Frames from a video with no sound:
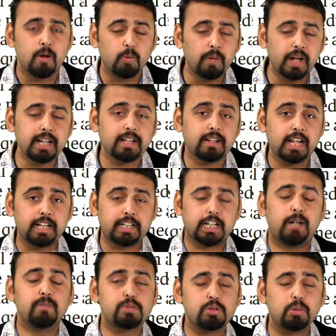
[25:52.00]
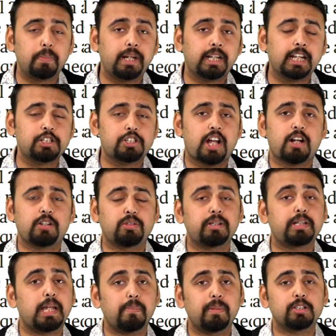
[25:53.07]
when it comes to bringing China to the
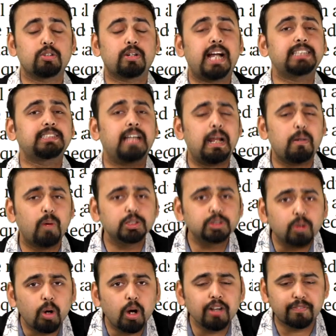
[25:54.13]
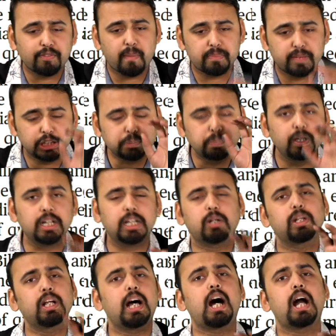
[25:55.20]
table. So guys, that was all from this
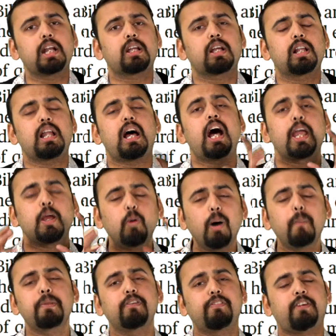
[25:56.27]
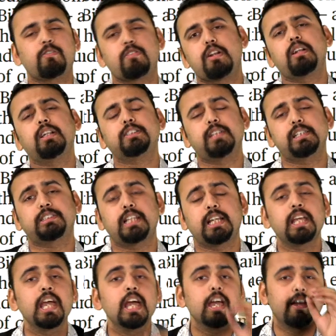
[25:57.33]
particular article. I hope you found it
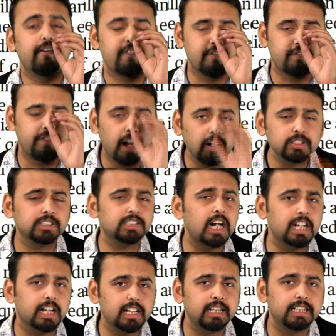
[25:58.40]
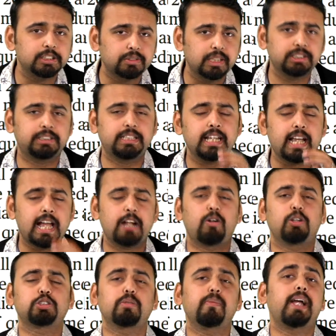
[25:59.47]
interesting. If you found this article interesting and
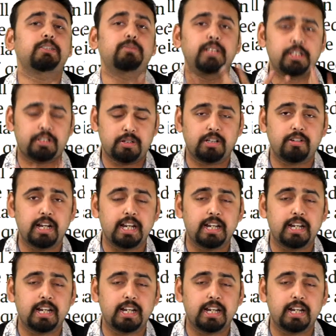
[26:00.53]
also my explanation really